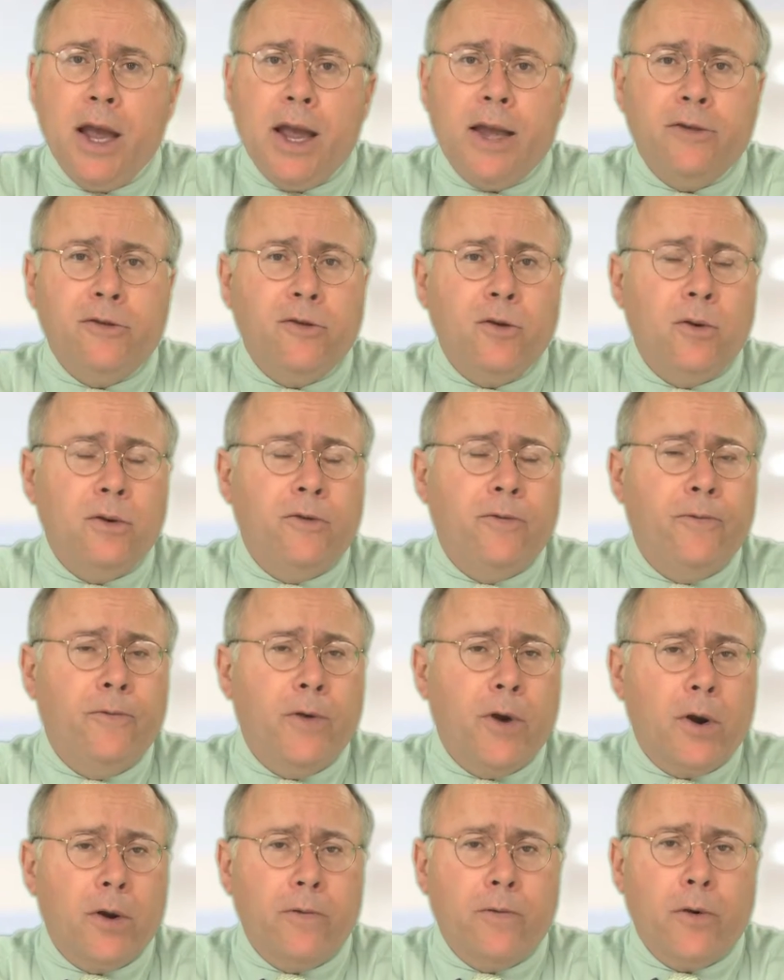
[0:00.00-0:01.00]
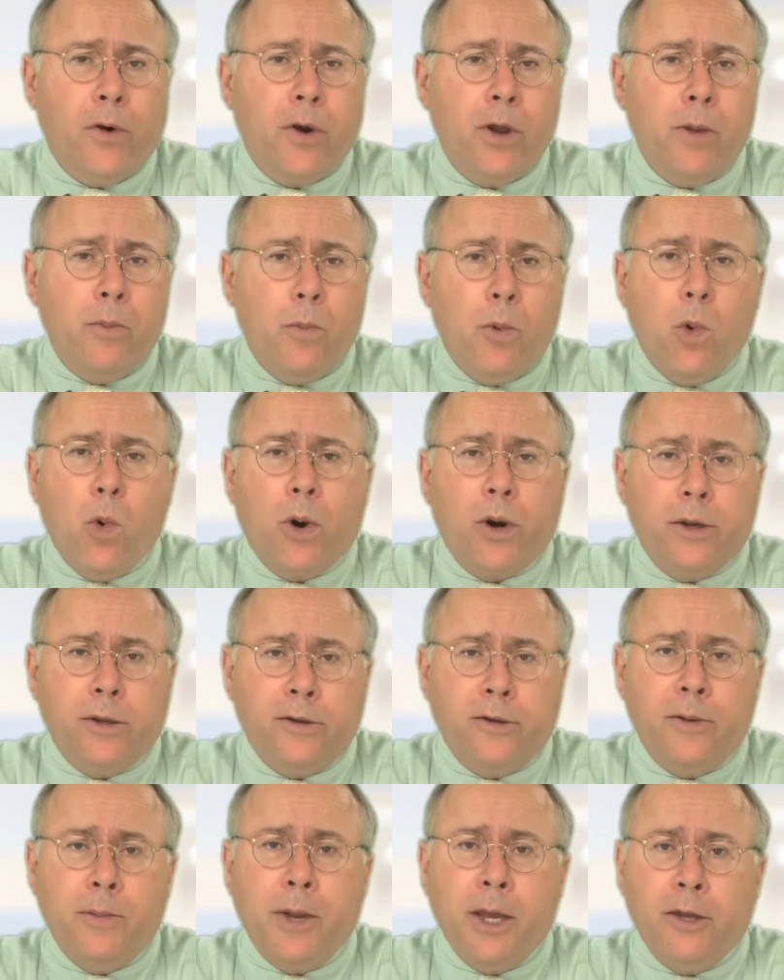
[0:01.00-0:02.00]
and so it's very, very
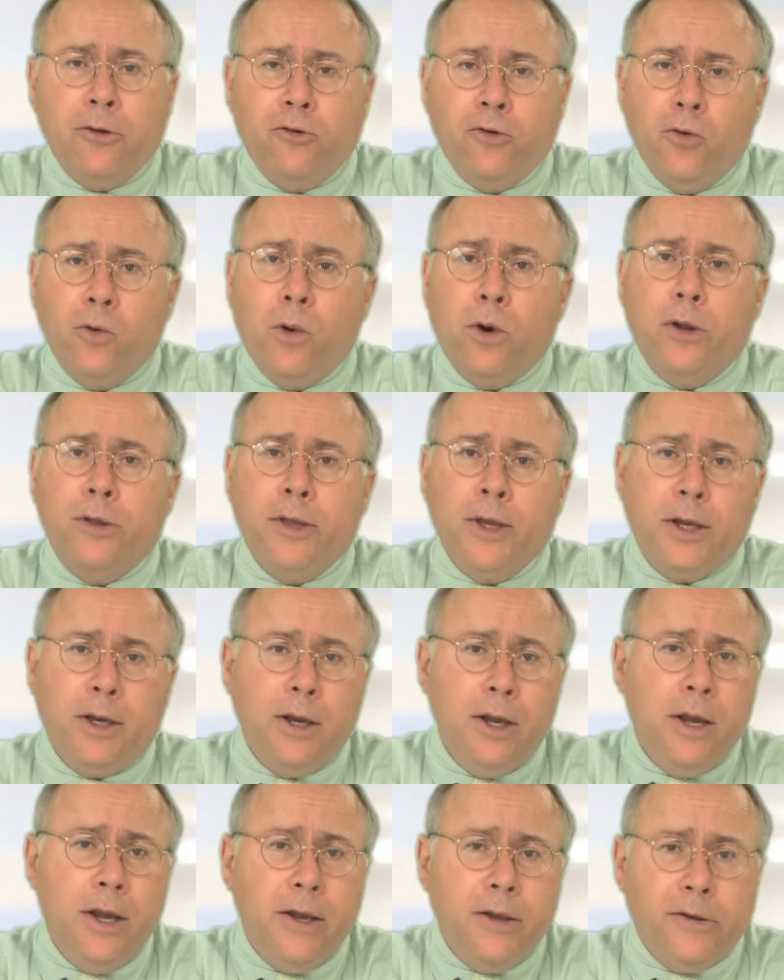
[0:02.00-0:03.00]
important to make sure that